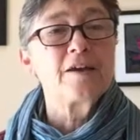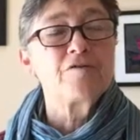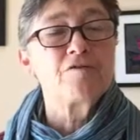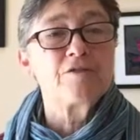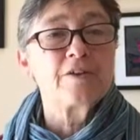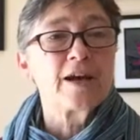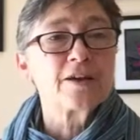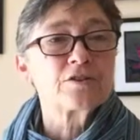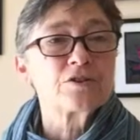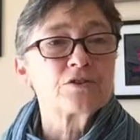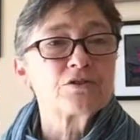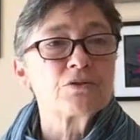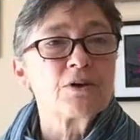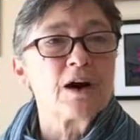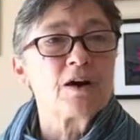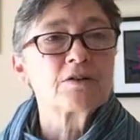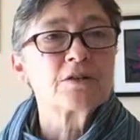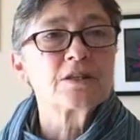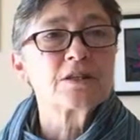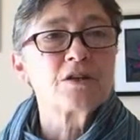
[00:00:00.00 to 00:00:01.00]
In fact,
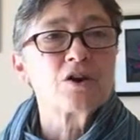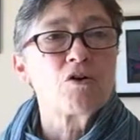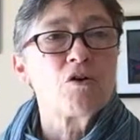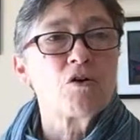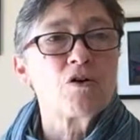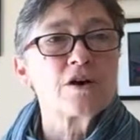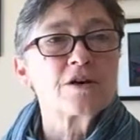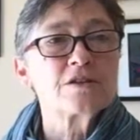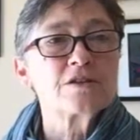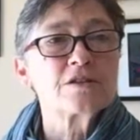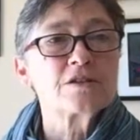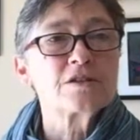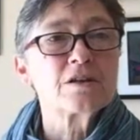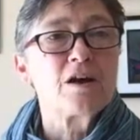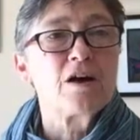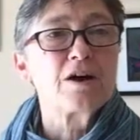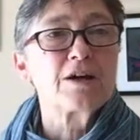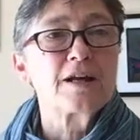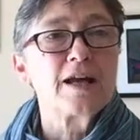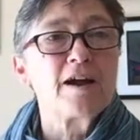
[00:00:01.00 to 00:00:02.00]
throughout the course,
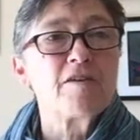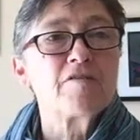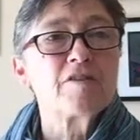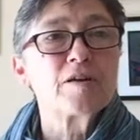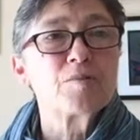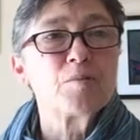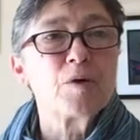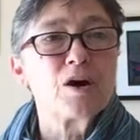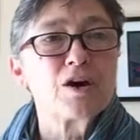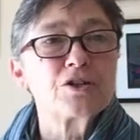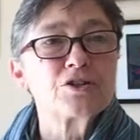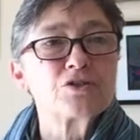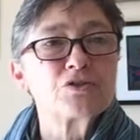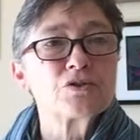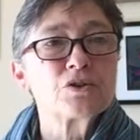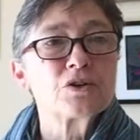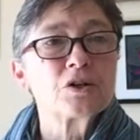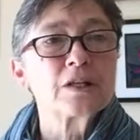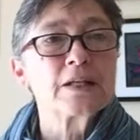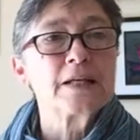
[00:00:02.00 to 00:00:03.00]
on every
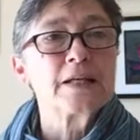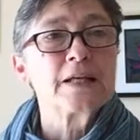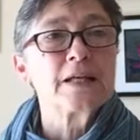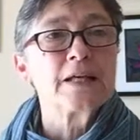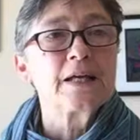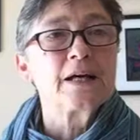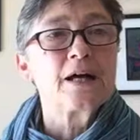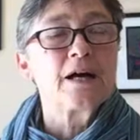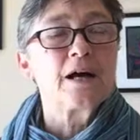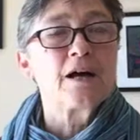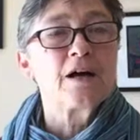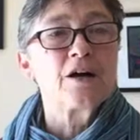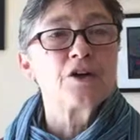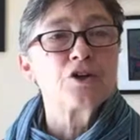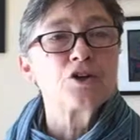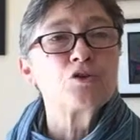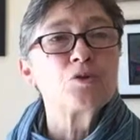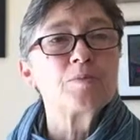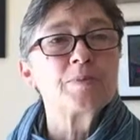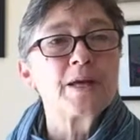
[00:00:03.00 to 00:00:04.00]
module,
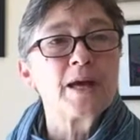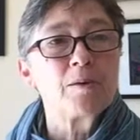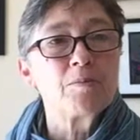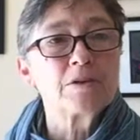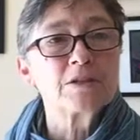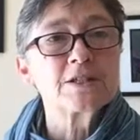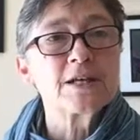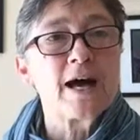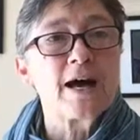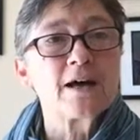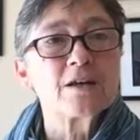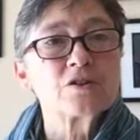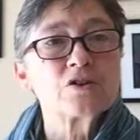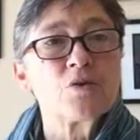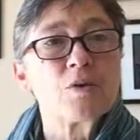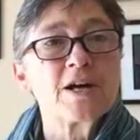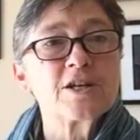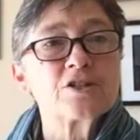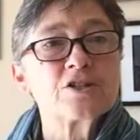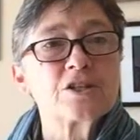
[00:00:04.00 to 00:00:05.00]
you'll be able to ask
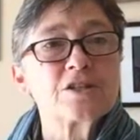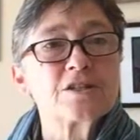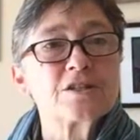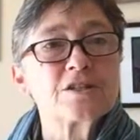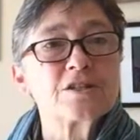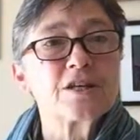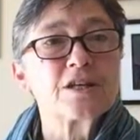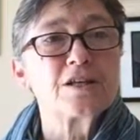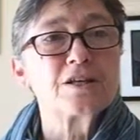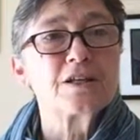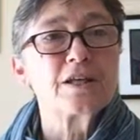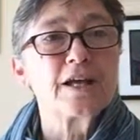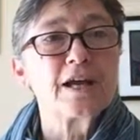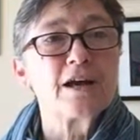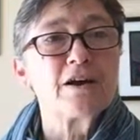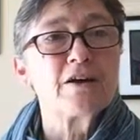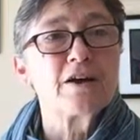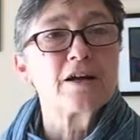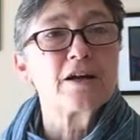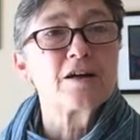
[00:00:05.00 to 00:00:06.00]
questions in
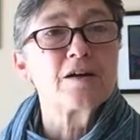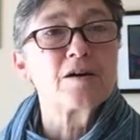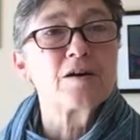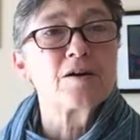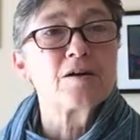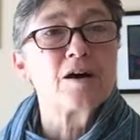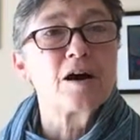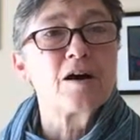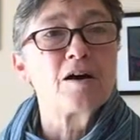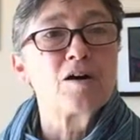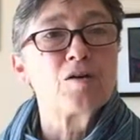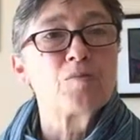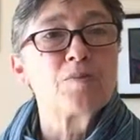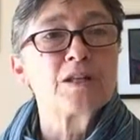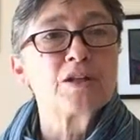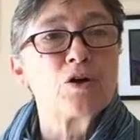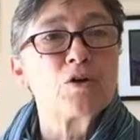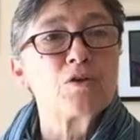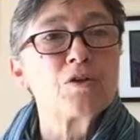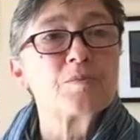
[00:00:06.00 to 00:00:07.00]
the area
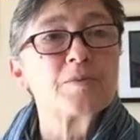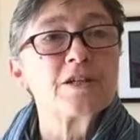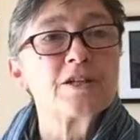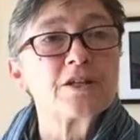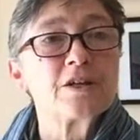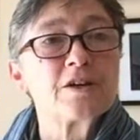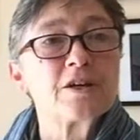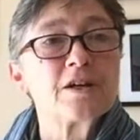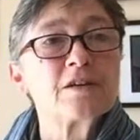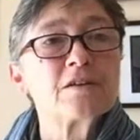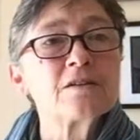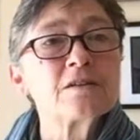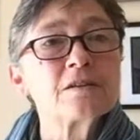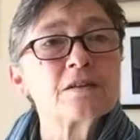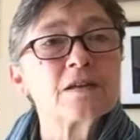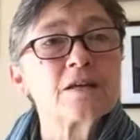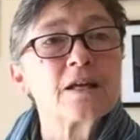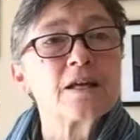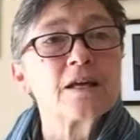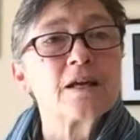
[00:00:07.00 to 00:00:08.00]
below the
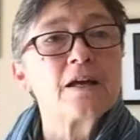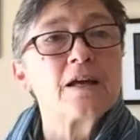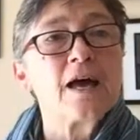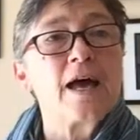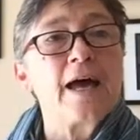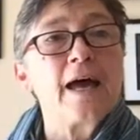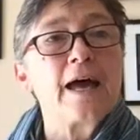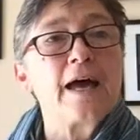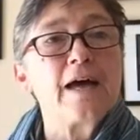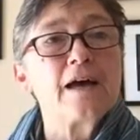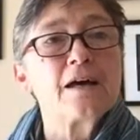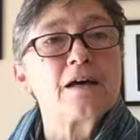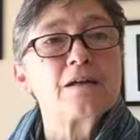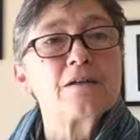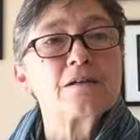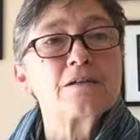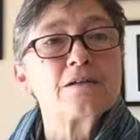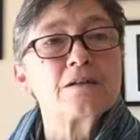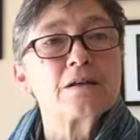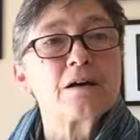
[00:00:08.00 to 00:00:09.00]
materials.
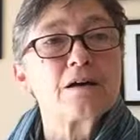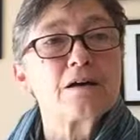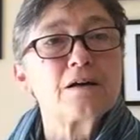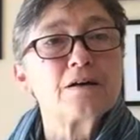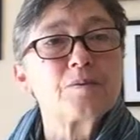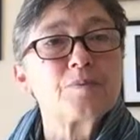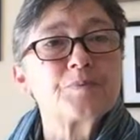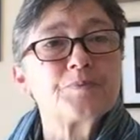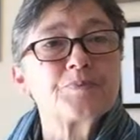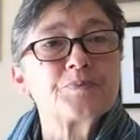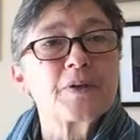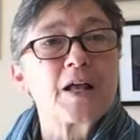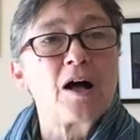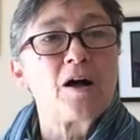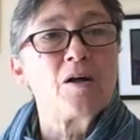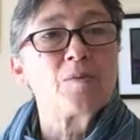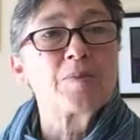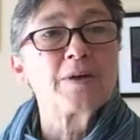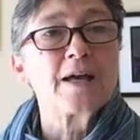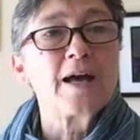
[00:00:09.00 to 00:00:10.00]
And
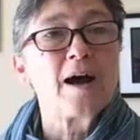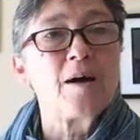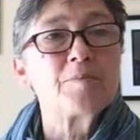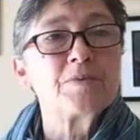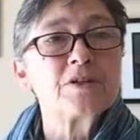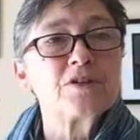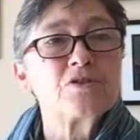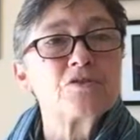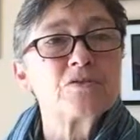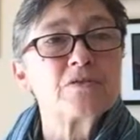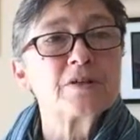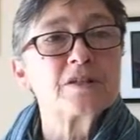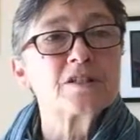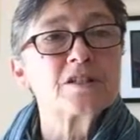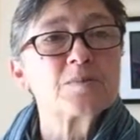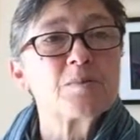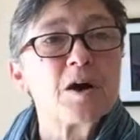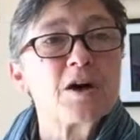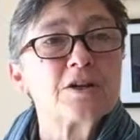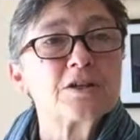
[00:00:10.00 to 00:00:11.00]
I'll be happy to
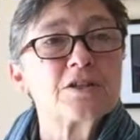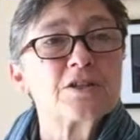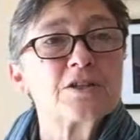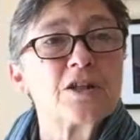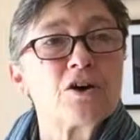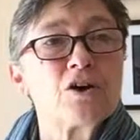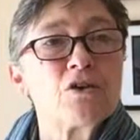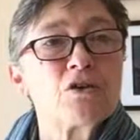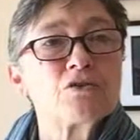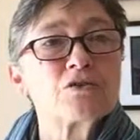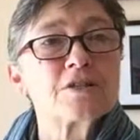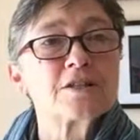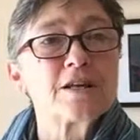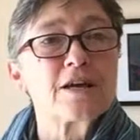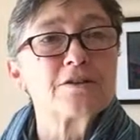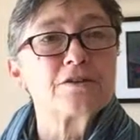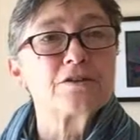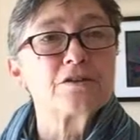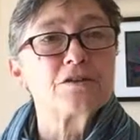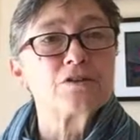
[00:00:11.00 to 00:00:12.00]
respond to those
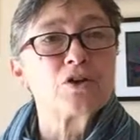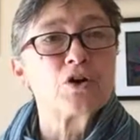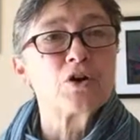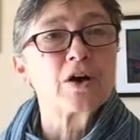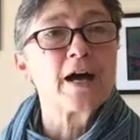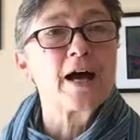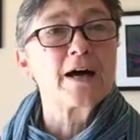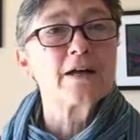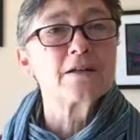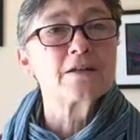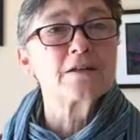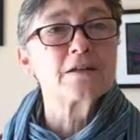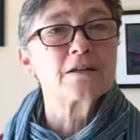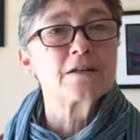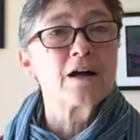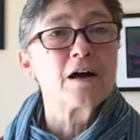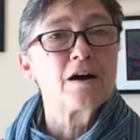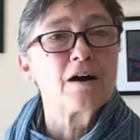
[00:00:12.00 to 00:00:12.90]
and to look at